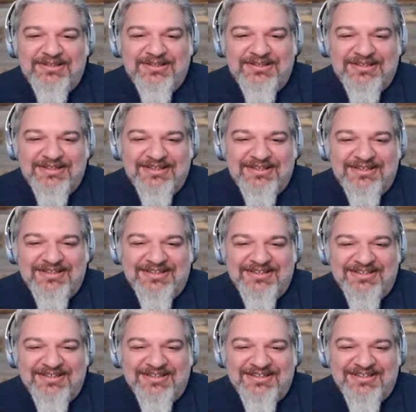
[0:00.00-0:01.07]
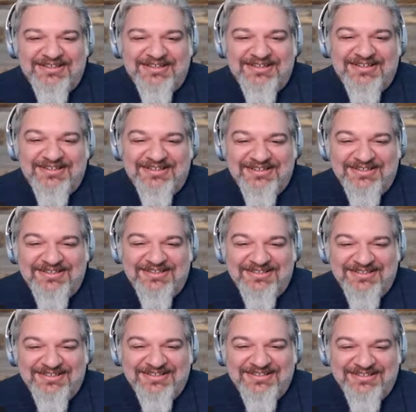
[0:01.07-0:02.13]

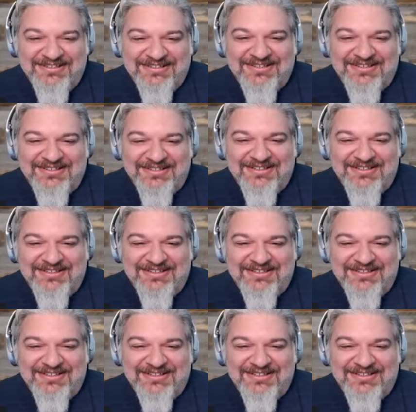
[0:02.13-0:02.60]
[no speech]